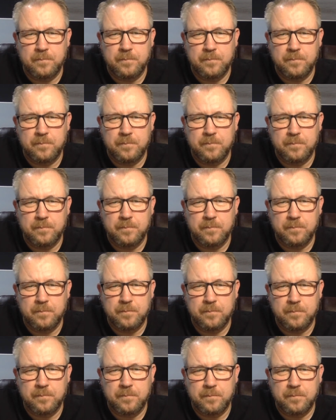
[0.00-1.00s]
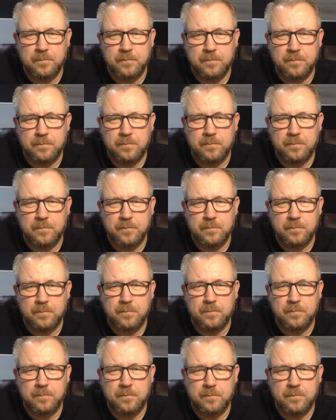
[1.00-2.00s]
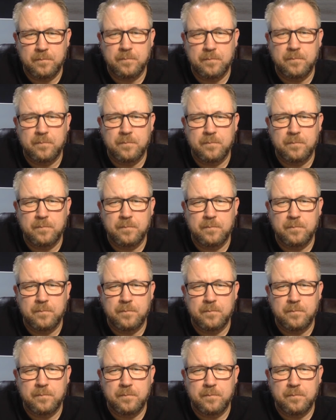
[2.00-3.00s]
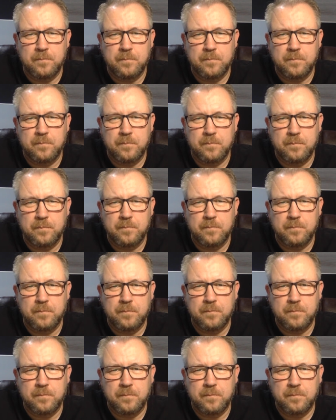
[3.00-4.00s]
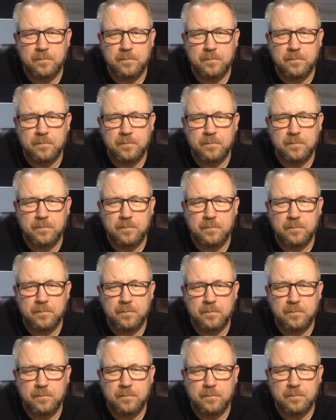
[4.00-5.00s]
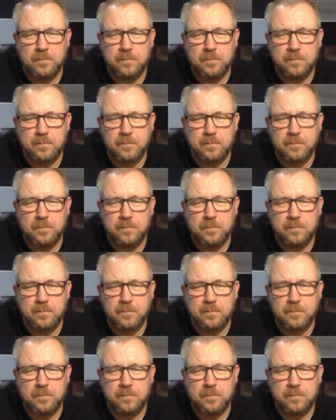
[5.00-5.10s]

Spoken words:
(not speaking)